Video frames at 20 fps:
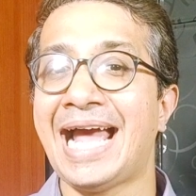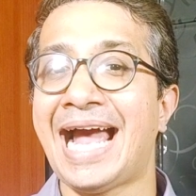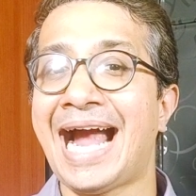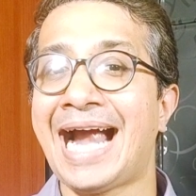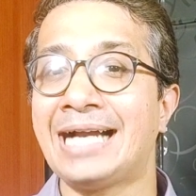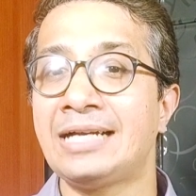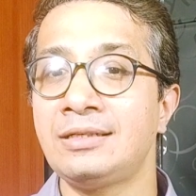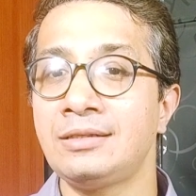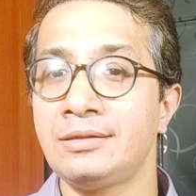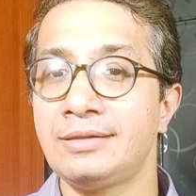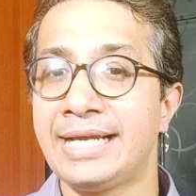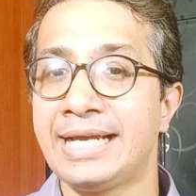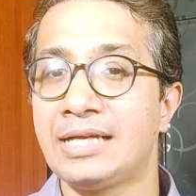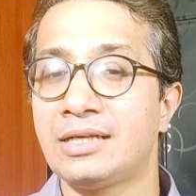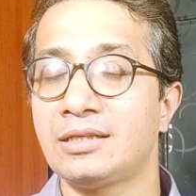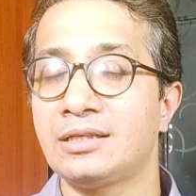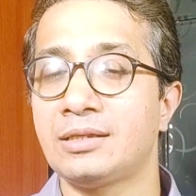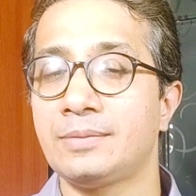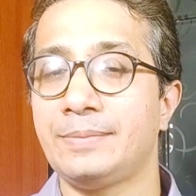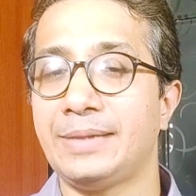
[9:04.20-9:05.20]
hadn't
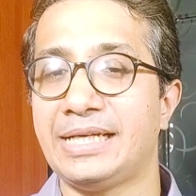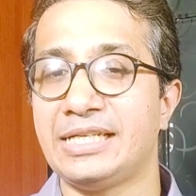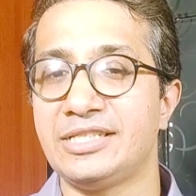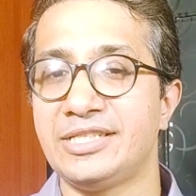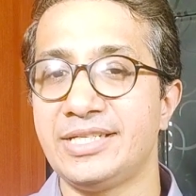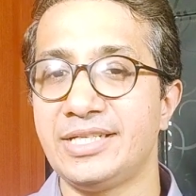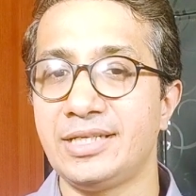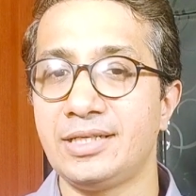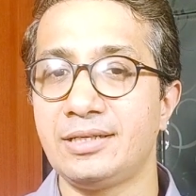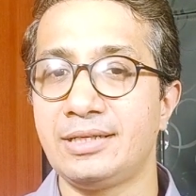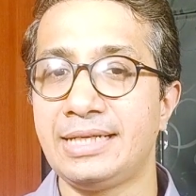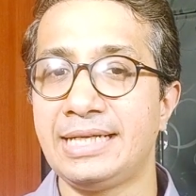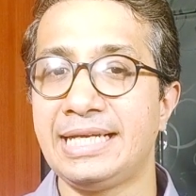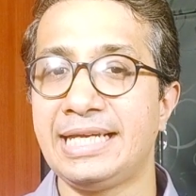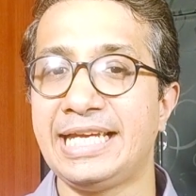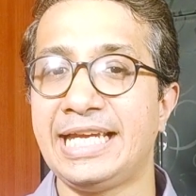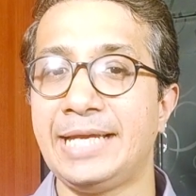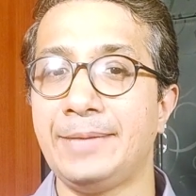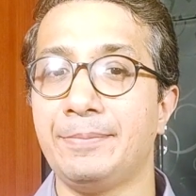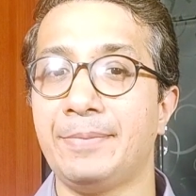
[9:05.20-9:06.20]
taken up
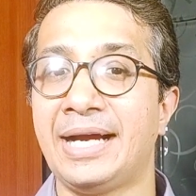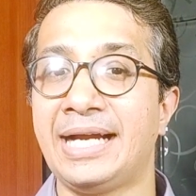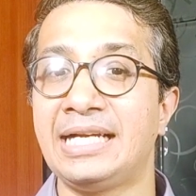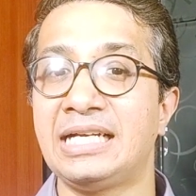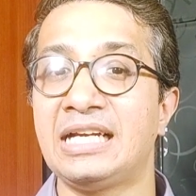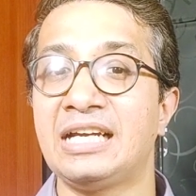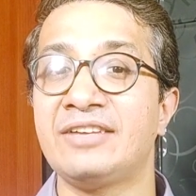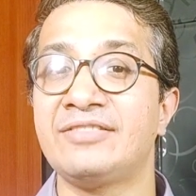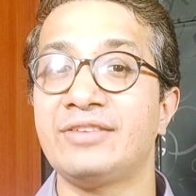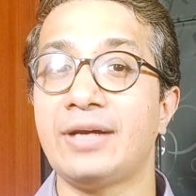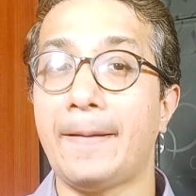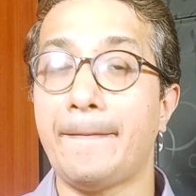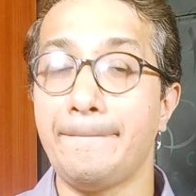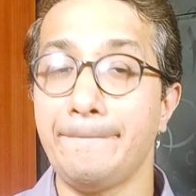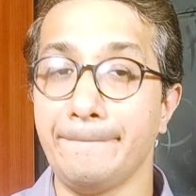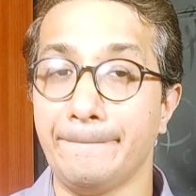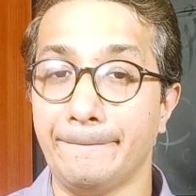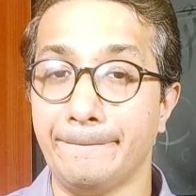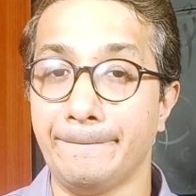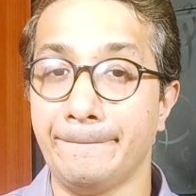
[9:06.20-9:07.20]
engineering, he might have
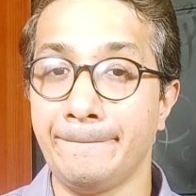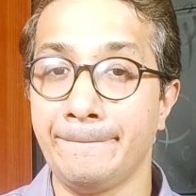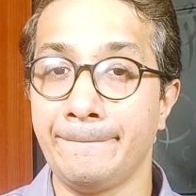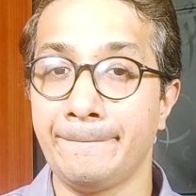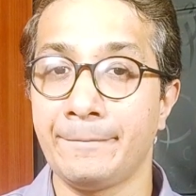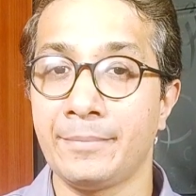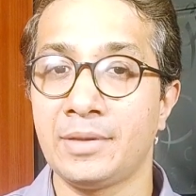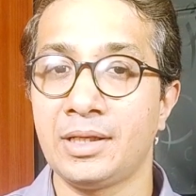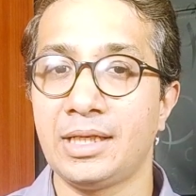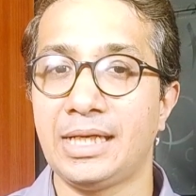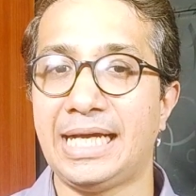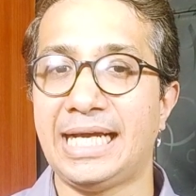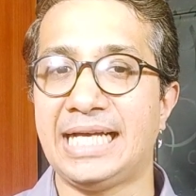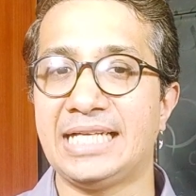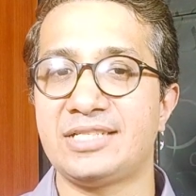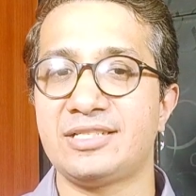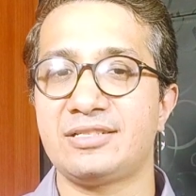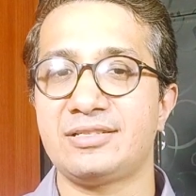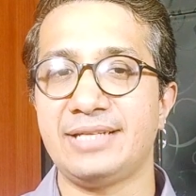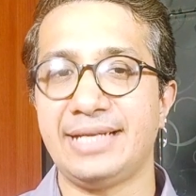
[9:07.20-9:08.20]

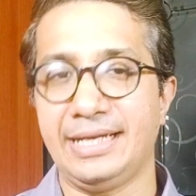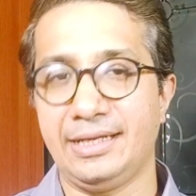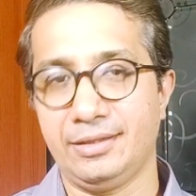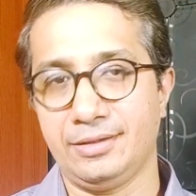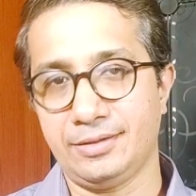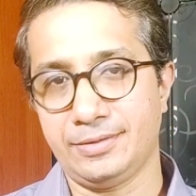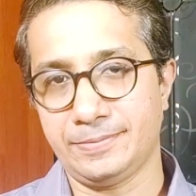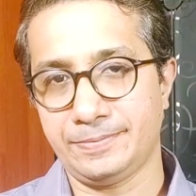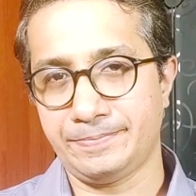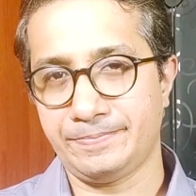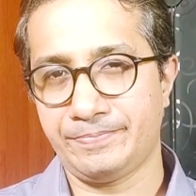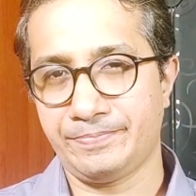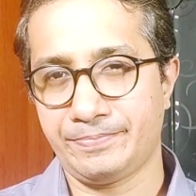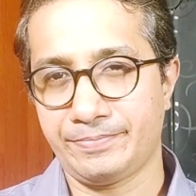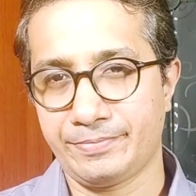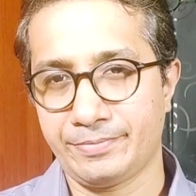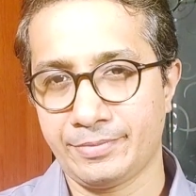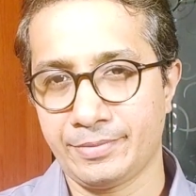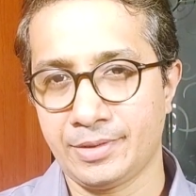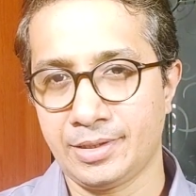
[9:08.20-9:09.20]
as a singer.
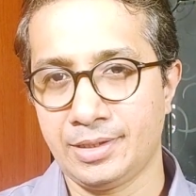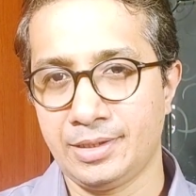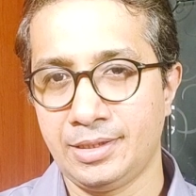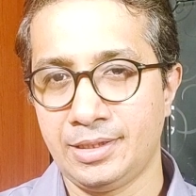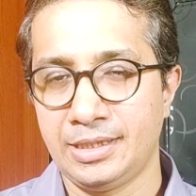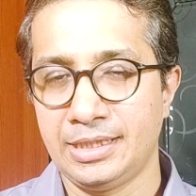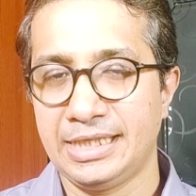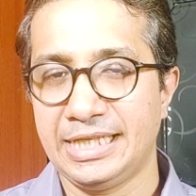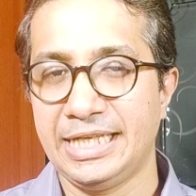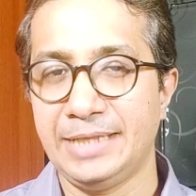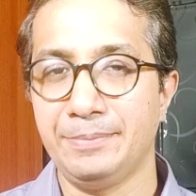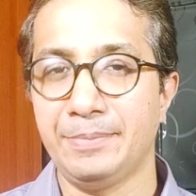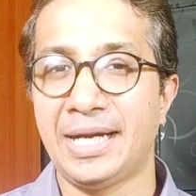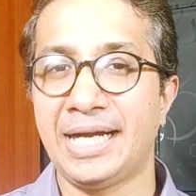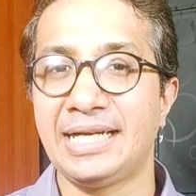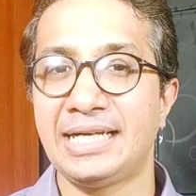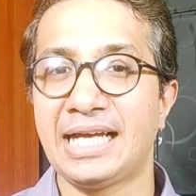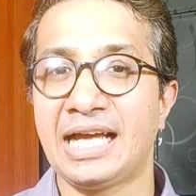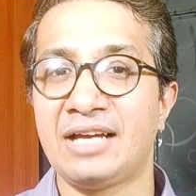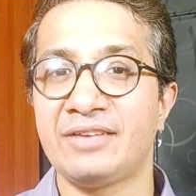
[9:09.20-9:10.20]
He
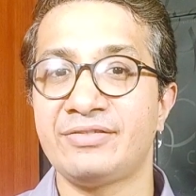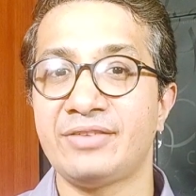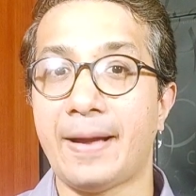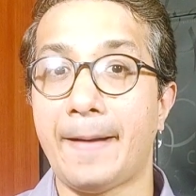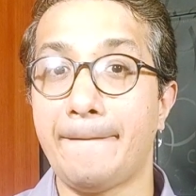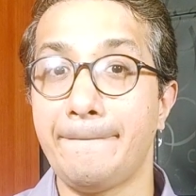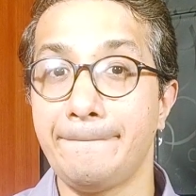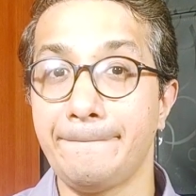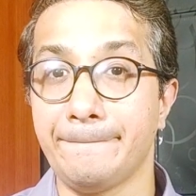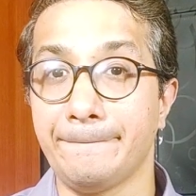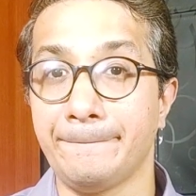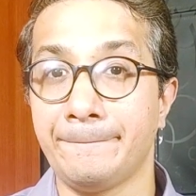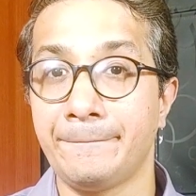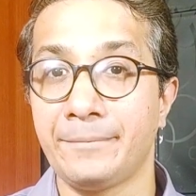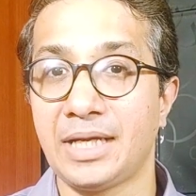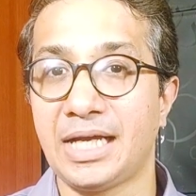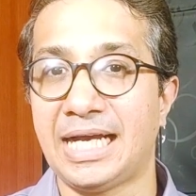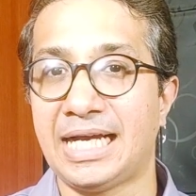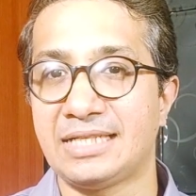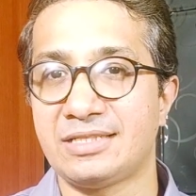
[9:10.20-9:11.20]
might have
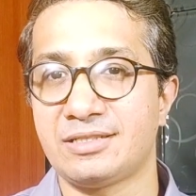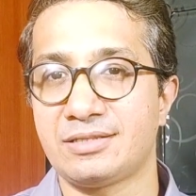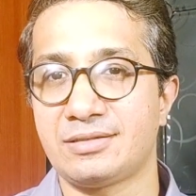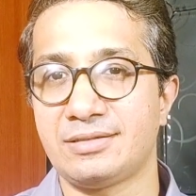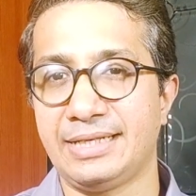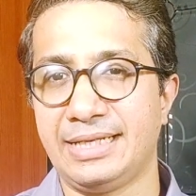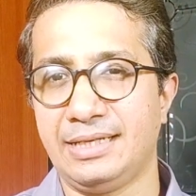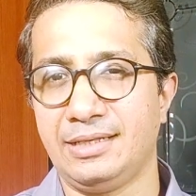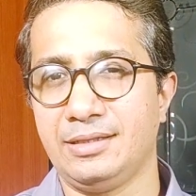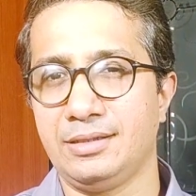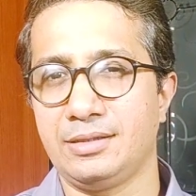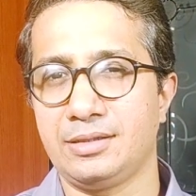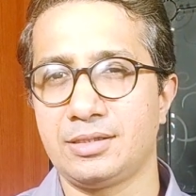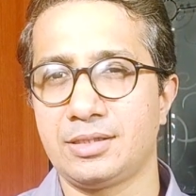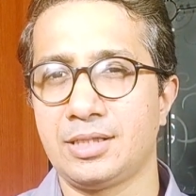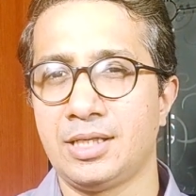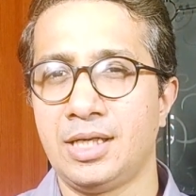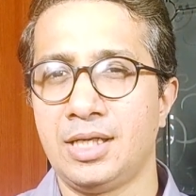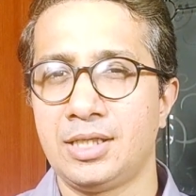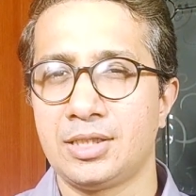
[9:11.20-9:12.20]
as a singer.
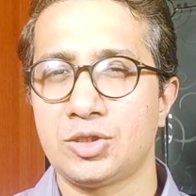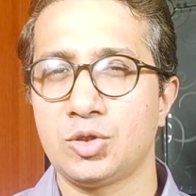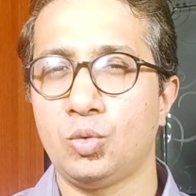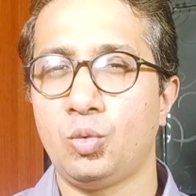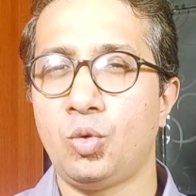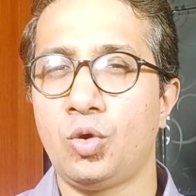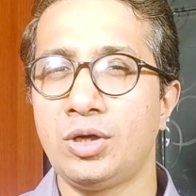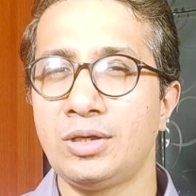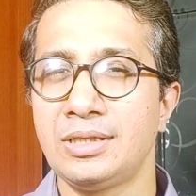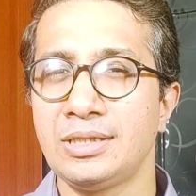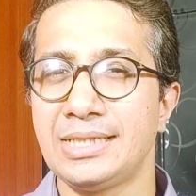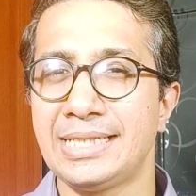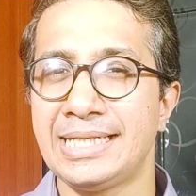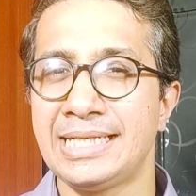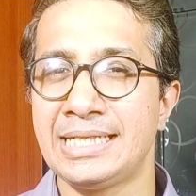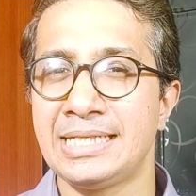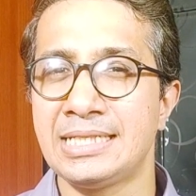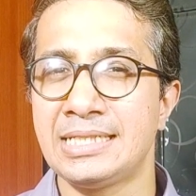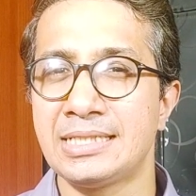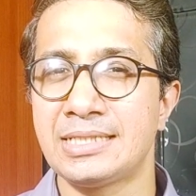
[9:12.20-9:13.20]
So what
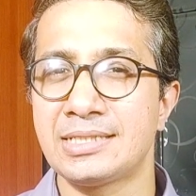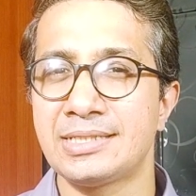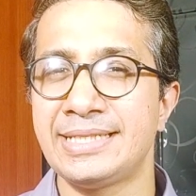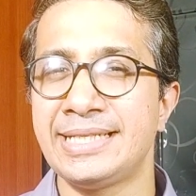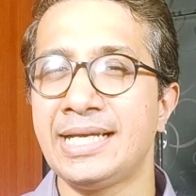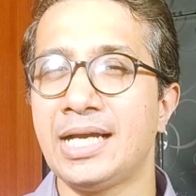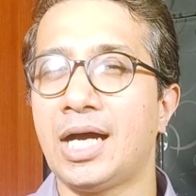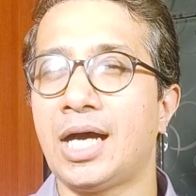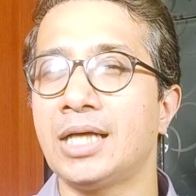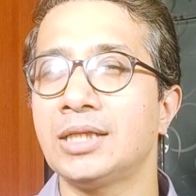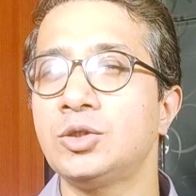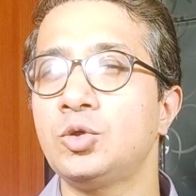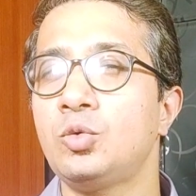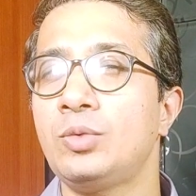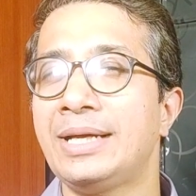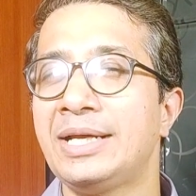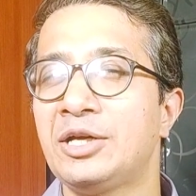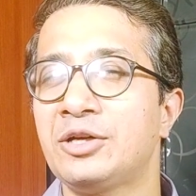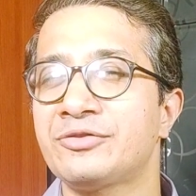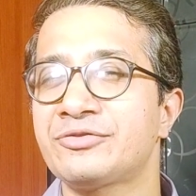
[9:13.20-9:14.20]
is the other
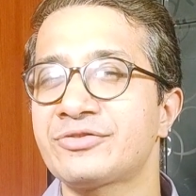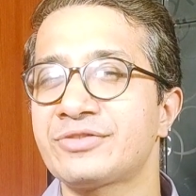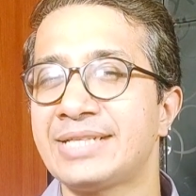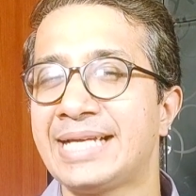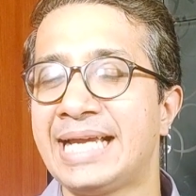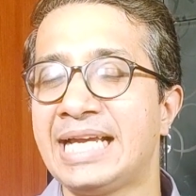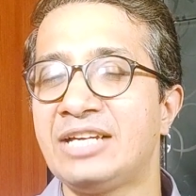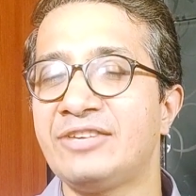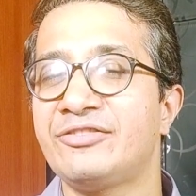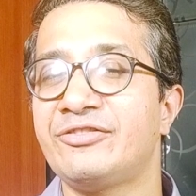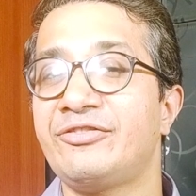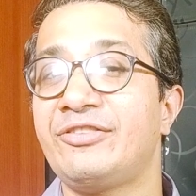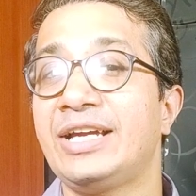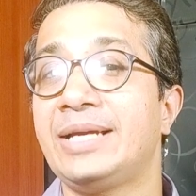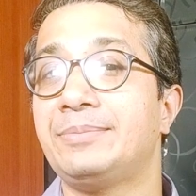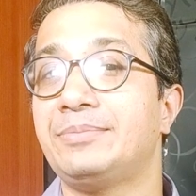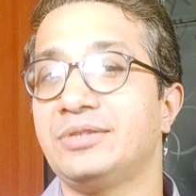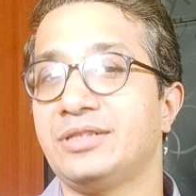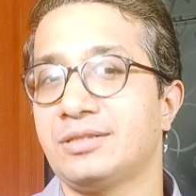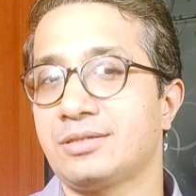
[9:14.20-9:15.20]
way of saying
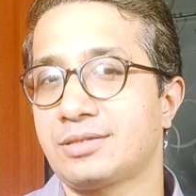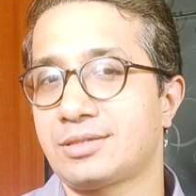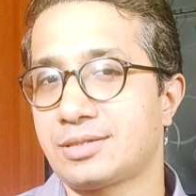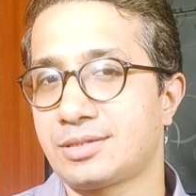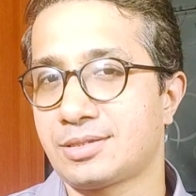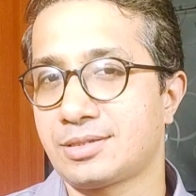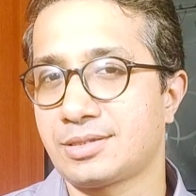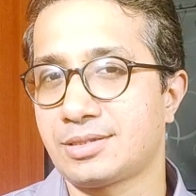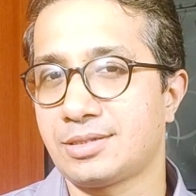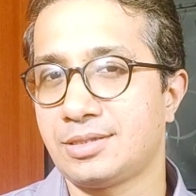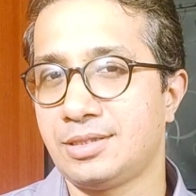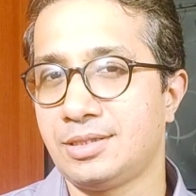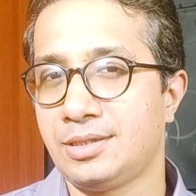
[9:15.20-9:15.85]
famous,